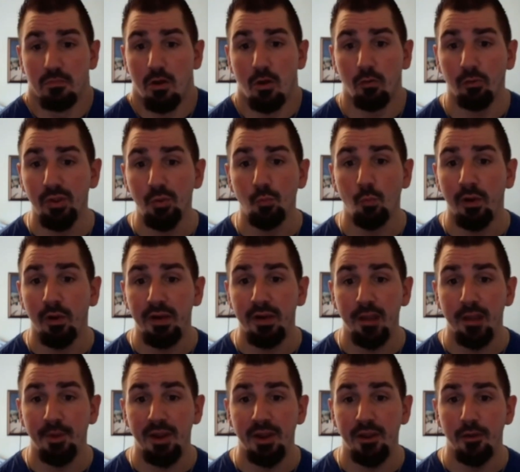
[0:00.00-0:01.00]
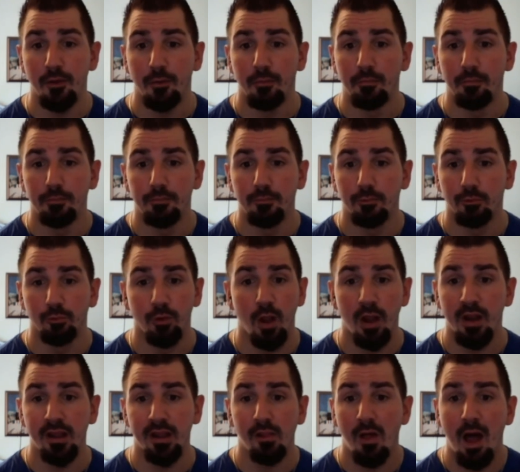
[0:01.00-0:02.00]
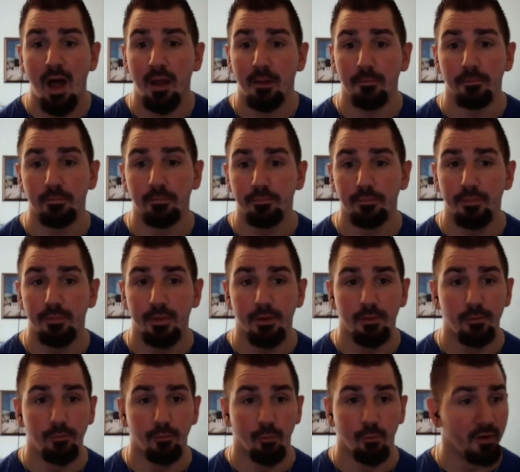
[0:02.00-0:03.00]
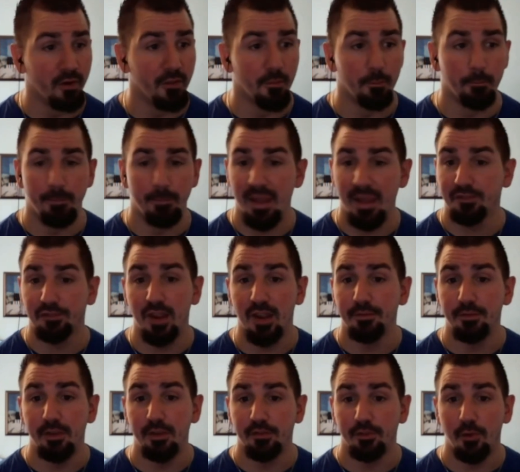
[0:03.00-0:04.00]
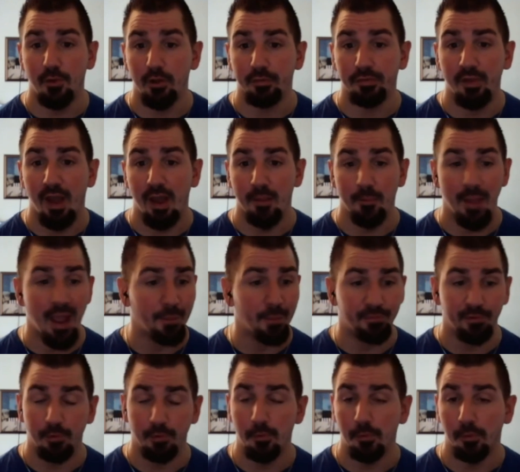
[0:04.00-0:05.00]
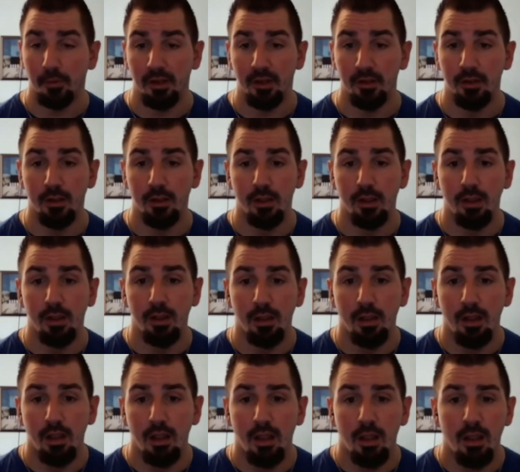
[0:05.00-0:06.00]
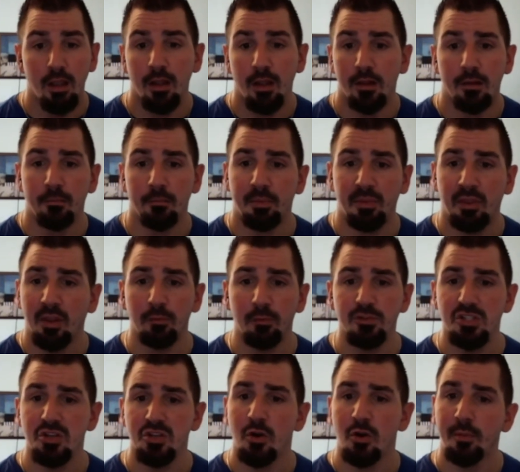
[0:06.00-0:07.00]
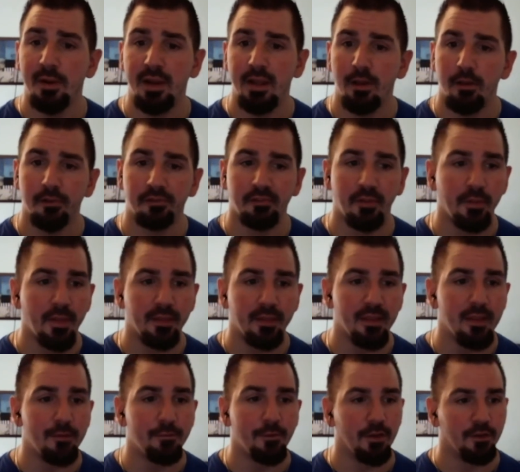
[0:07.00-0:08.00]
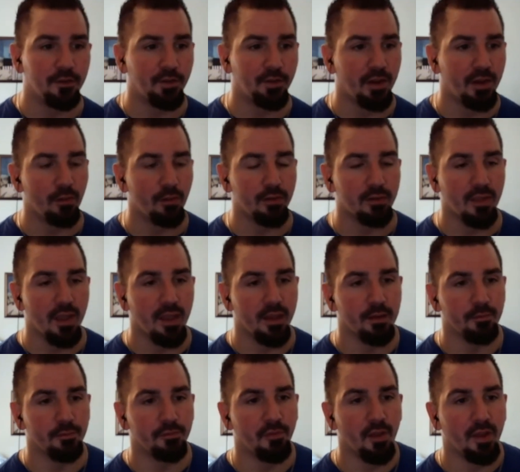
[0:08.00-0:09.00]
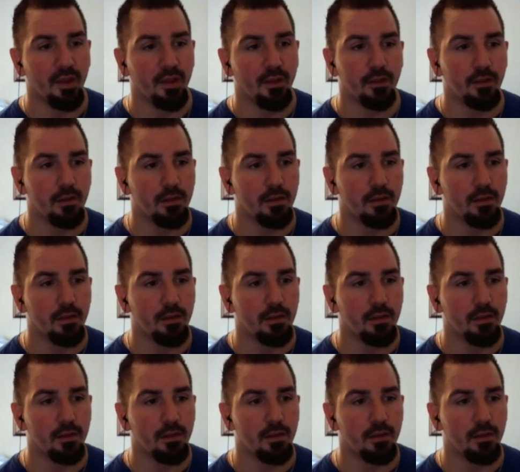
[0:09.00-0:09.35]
only one name I knew, Ronnie Lott, one of the best safeties of all time. Absolutely. But there was nobody else on that defense that I looked at and I was like,